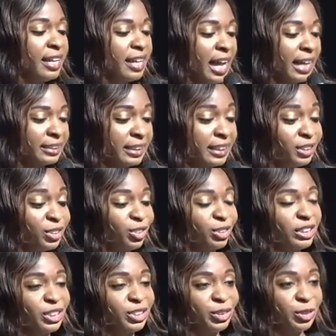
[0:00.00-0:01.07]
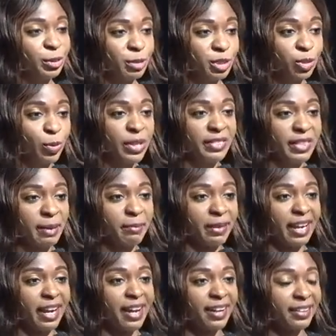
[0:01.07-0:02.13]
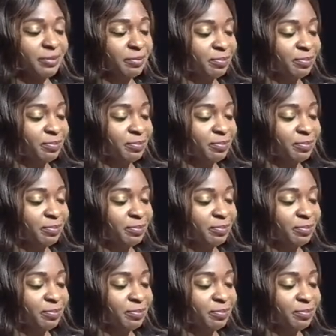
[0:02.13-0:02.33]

as an intercessor between them and God.